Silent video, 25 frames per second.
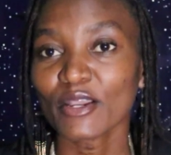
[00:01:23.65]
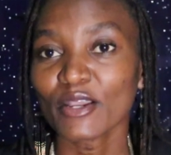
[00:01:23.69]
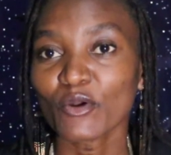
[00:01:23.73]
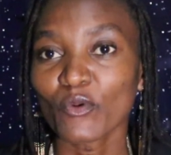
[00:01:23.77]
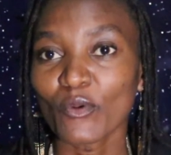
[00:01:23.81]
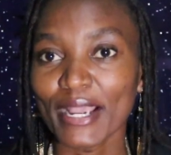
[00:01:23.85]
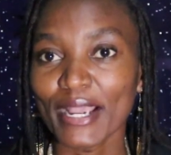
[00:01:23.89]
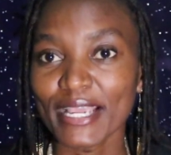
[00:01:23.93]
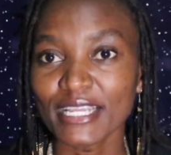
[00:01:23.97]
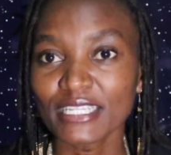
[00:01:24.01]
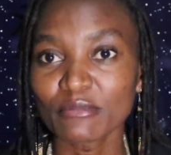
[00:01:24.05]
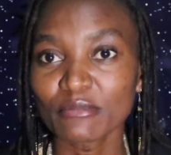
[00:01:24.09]
a
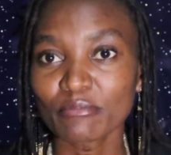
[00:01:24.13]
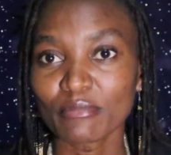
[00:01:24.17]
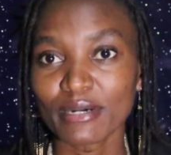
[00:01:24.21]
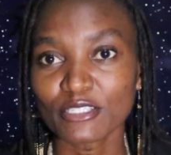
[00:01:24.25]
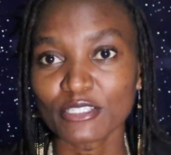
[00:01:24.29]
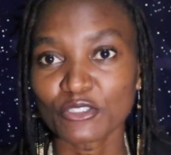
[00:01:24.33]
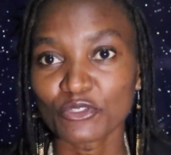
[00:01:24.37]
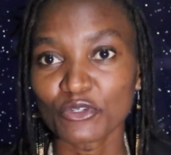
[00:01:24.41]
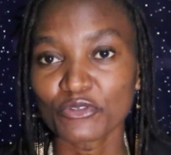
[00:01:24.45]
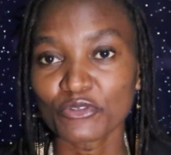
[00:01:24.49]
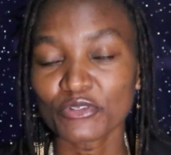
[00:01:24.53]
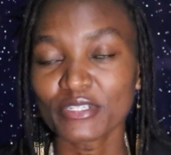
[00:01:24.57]
white
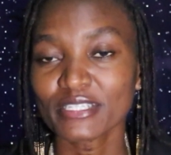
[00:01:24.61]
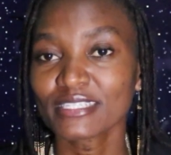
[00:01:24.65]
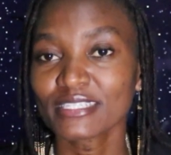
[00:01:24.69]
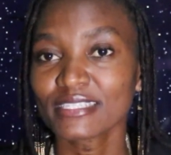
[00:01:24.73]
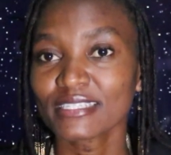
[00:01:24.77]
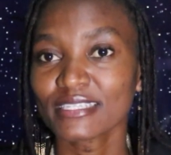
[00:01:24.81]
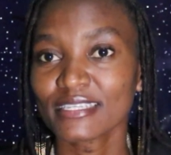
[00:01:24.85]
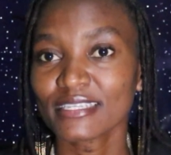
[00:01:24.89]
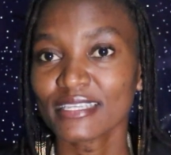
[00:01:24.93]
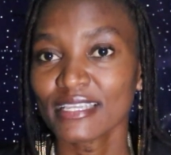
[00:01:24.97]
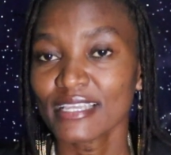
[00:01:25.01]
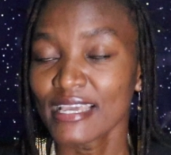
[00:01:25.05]

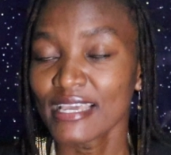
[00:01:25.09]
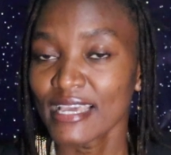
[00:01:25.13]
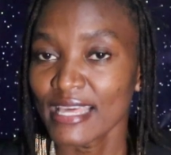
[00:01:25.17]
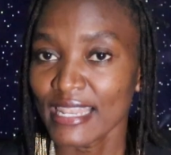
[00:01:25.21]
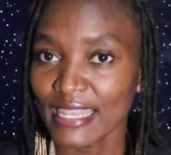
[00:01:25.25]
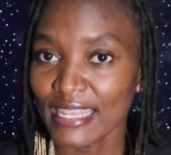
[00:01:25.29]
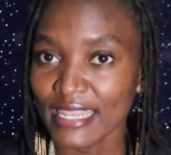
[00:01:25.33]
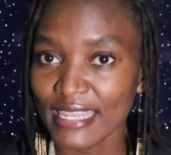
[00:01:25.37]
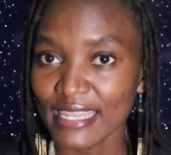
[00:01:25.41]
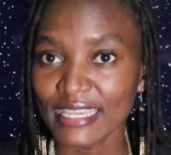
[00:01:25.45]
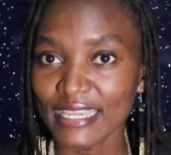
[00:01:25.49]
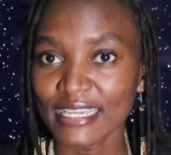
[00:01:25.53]

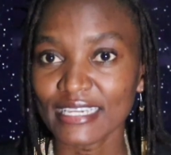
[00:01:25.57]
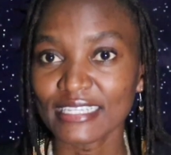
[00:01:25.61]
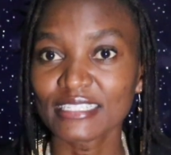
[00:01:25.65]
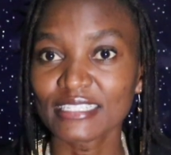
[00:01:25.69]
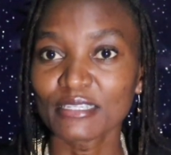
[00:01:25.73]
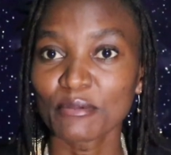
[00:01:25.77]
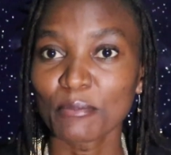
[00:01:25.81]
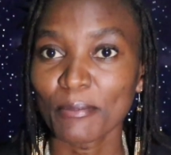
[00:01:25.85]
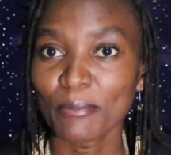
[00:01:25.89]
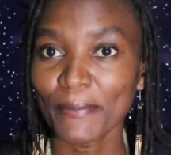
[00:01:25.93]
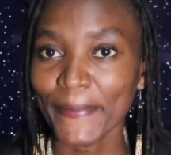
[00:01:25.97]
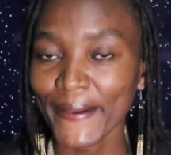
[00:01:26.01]

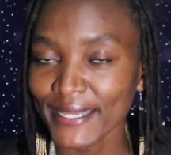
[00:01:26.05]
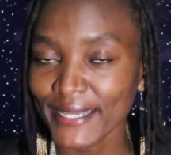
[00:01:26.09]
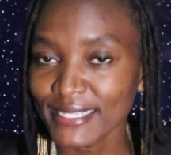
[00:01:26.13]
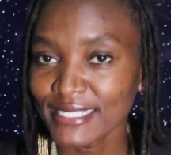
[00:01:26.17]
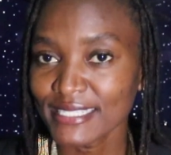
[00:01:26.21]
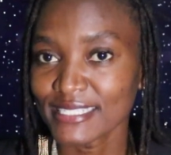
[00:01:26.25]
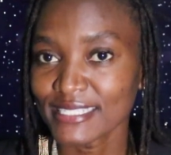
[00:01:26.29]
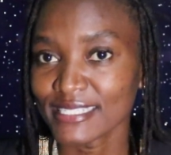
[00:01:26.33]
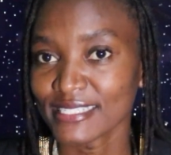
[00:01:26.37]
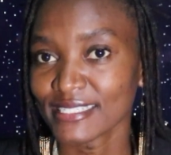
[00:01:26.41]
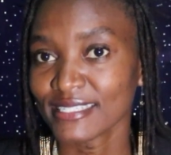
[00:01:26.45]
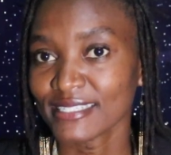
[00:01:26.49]
majority-led
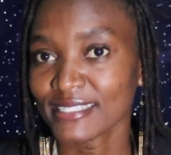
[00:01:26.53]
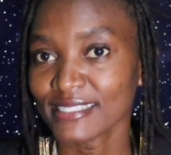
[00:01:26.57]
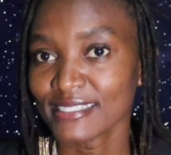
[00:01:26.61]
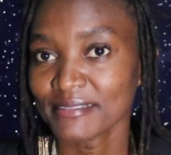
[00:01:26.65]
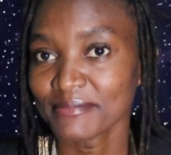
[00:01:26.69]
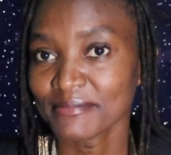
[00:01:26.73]
party,